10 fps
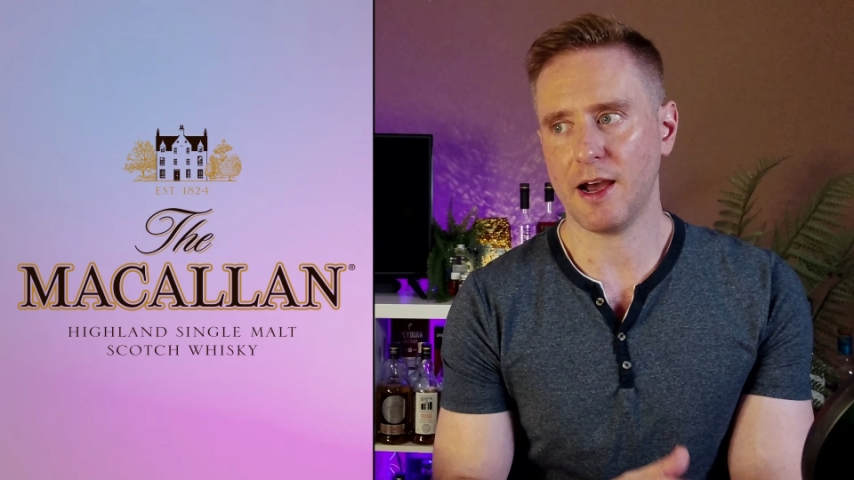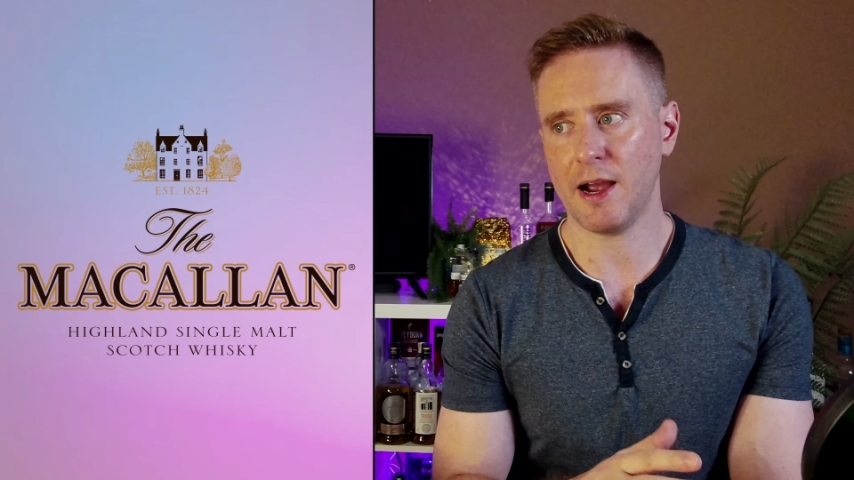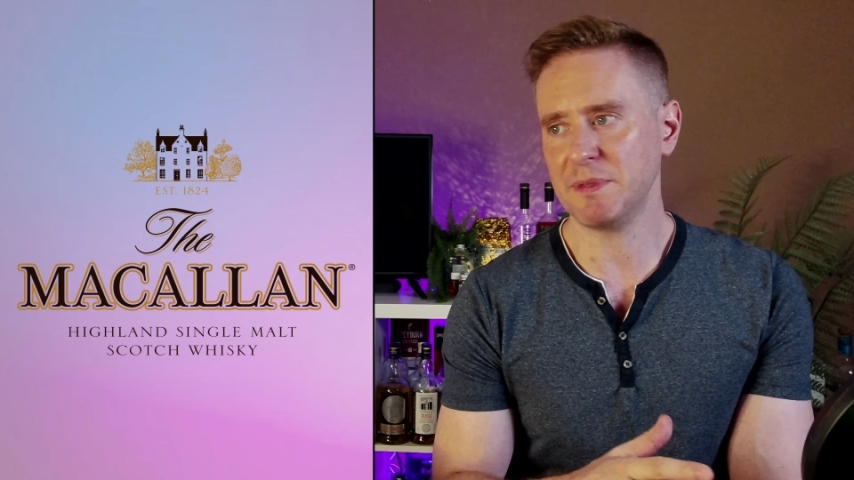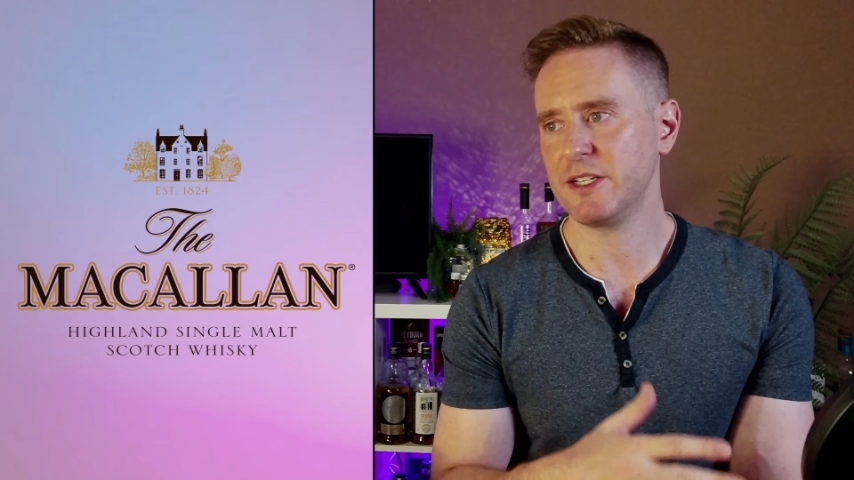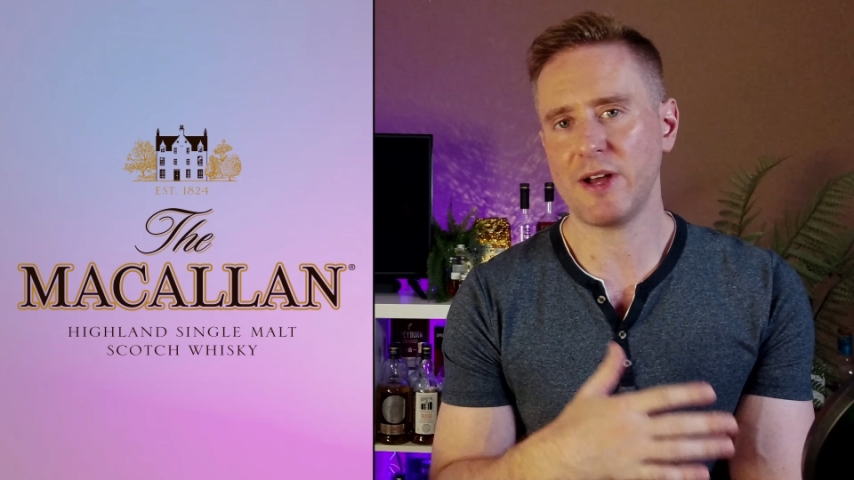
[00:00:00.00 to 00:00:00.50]

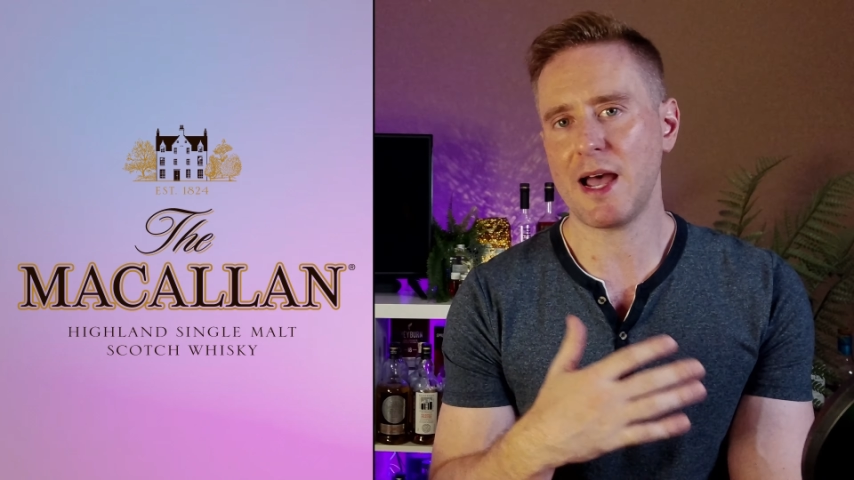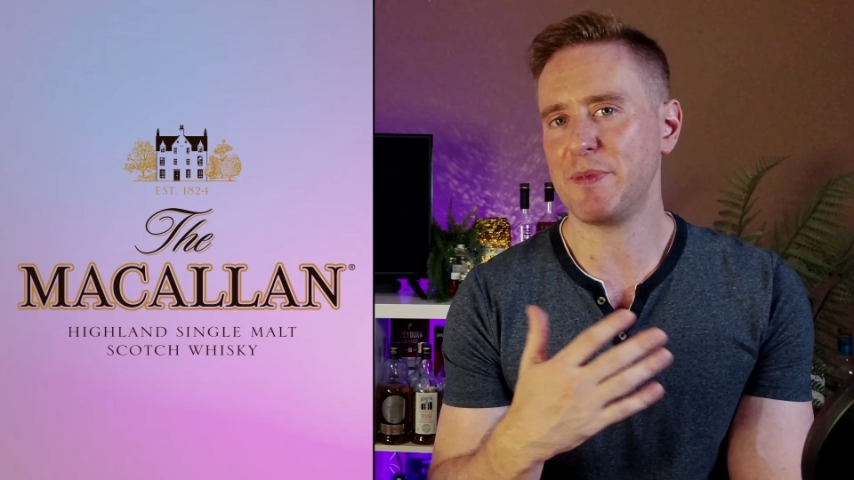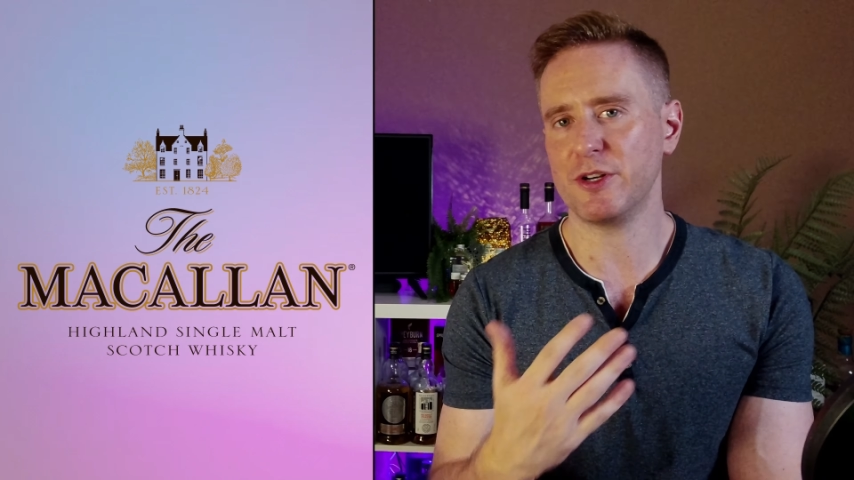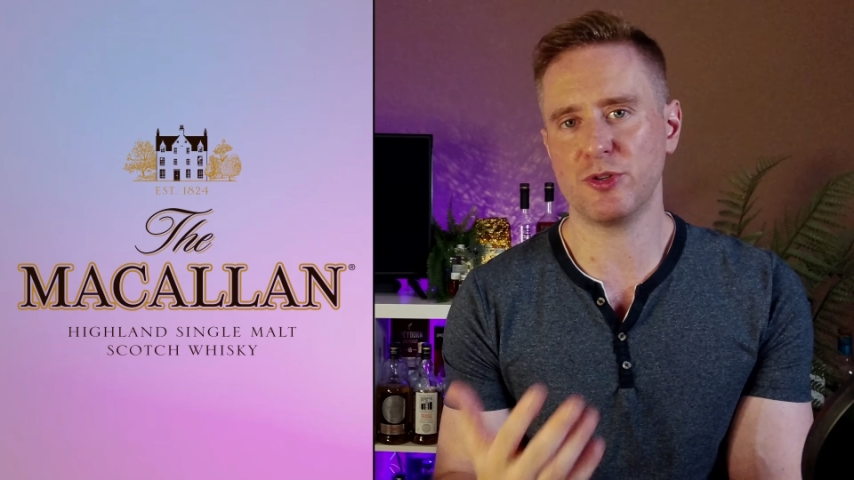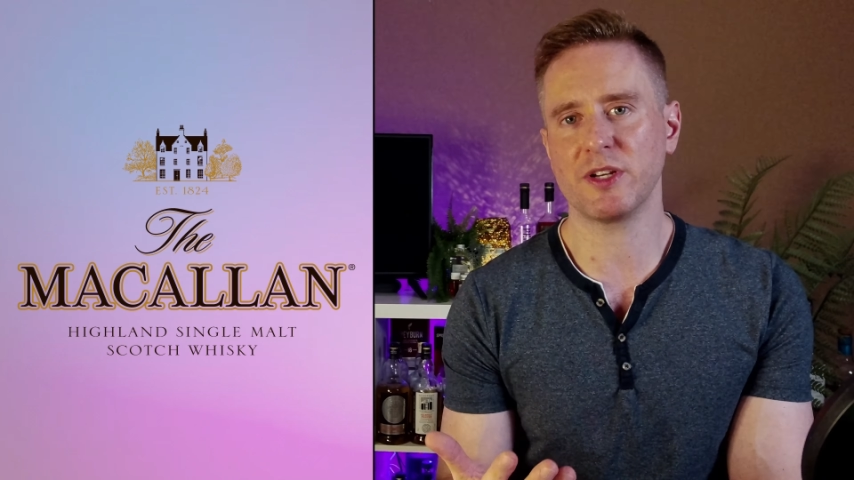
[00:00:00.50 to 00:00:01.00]
I'm still
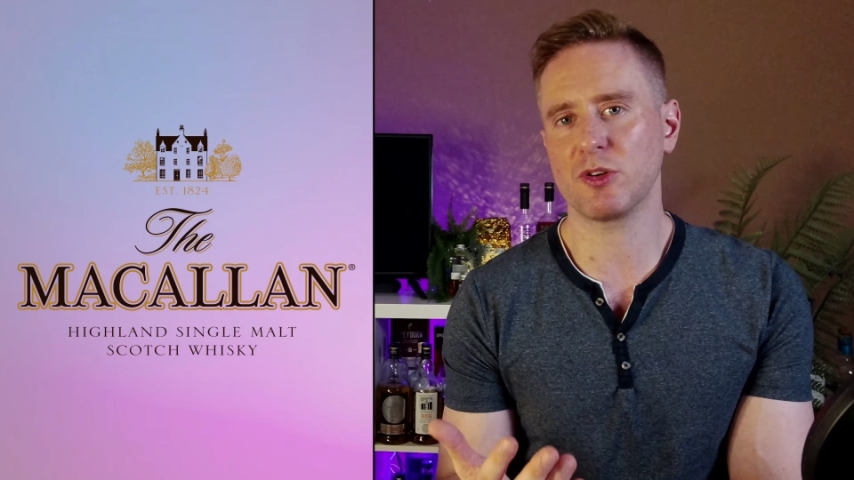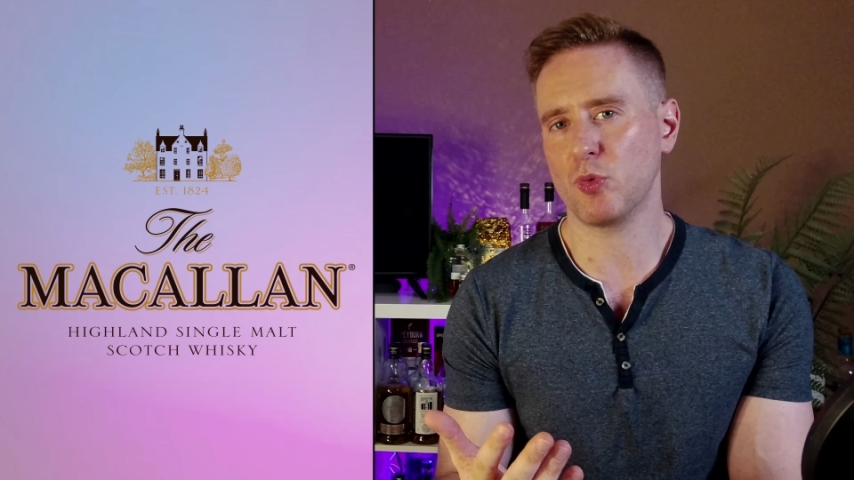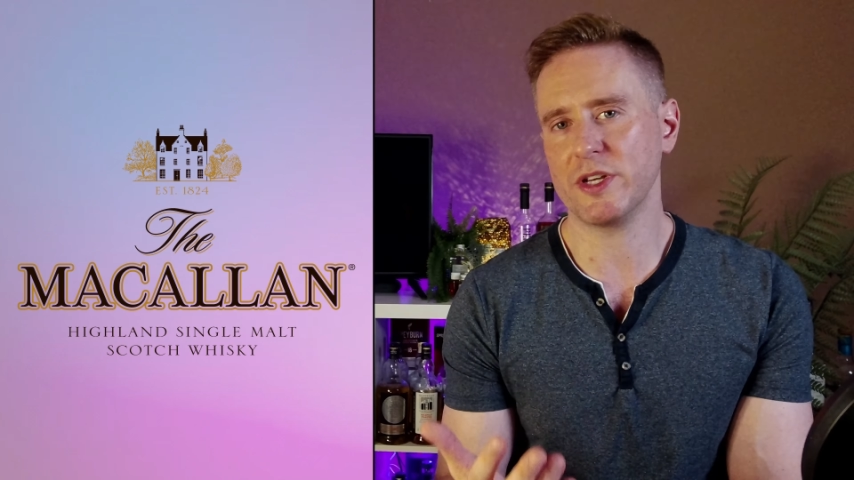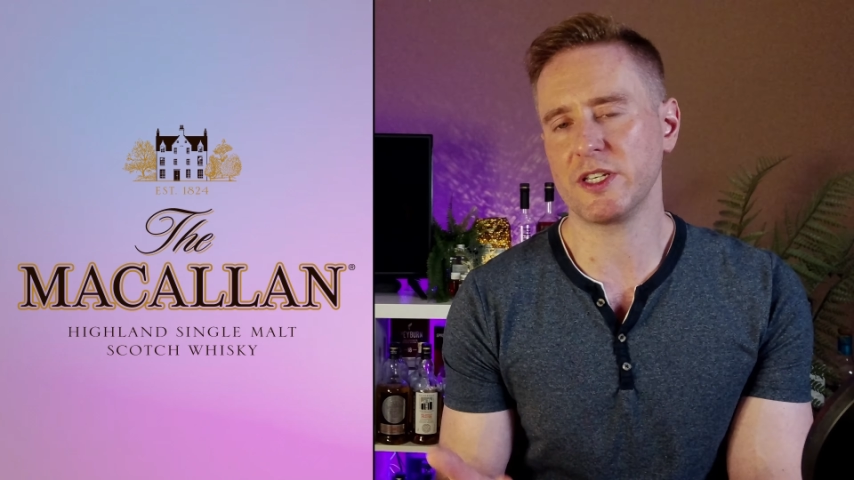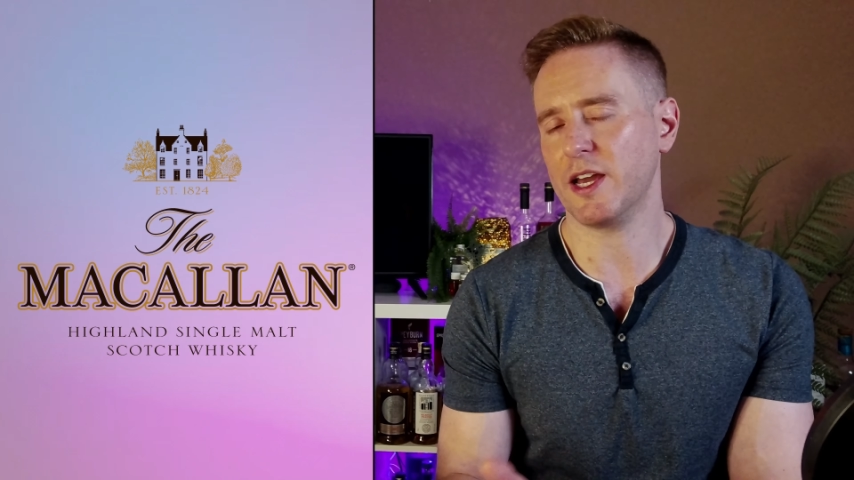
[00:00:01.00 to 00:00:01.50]
happy to drink their
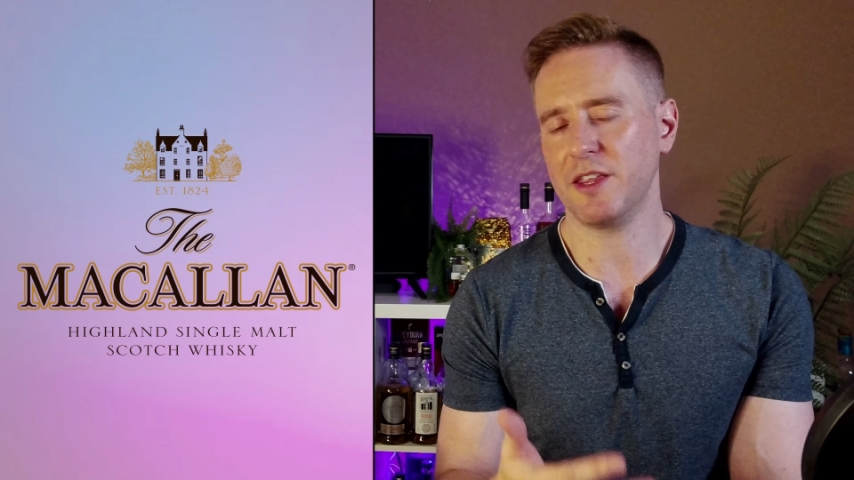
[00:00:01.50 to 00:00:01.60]
whiskey.